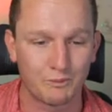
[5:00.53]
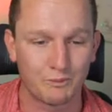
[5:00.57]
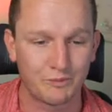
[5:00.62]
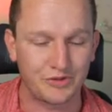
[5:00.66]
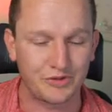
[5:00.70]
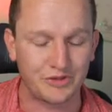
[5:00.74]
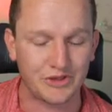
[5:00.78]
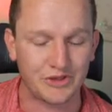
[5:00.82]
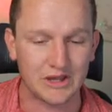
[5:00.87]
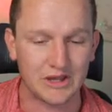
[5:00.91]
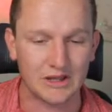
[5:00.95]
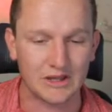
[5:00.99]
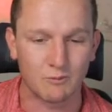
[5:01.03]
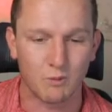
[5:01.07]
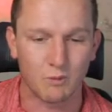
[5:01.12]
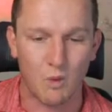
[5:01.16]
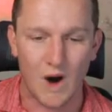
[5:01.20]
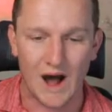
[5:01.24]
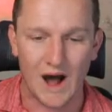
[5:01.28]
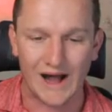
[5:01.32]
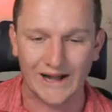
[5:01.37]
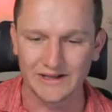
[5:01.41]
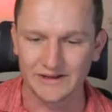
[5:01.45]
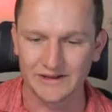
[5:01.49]
the,
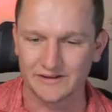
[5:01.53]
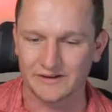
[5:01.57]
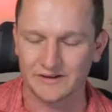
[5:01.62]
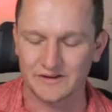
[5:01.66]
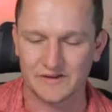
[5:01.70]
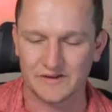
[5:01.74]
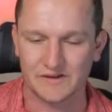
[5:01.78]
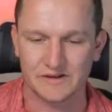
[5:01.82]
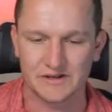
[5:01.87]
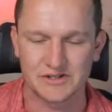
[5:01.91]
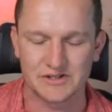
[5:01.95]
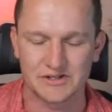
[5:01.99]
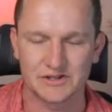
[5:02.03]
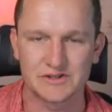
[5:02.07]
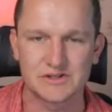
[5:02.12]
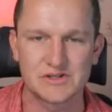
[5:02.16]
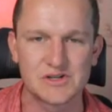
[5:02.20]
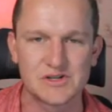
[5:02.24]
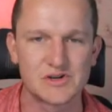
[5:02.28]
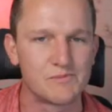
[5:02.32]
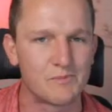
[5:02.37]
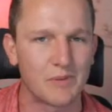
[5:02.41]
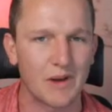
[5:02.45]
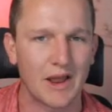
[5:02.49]
wild decision
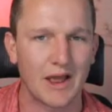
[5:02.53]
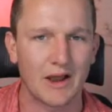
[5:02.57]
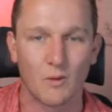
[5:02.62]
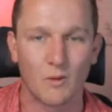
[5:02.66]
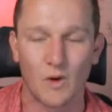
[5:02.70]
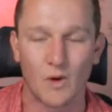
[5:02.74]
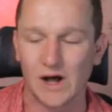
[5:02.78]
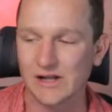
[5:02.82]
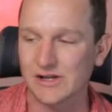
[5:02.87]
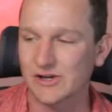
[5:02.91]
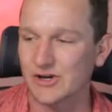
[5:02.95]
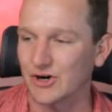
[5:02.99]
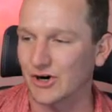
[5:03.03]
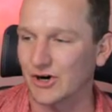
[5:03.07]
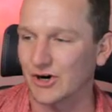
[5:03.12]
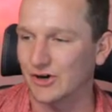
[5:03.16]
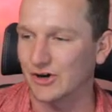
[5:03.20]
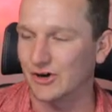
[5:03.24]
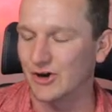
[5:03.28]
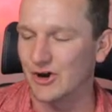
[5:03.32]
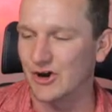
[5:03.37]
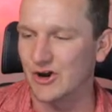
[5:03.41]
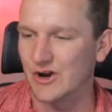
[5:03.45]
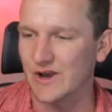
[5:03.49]
to play wild
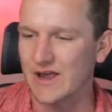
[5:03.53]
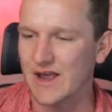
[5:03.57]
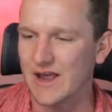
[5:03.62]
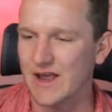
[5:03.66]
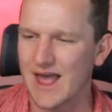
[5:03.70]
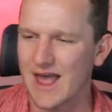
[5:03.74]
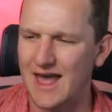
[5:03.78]
card early,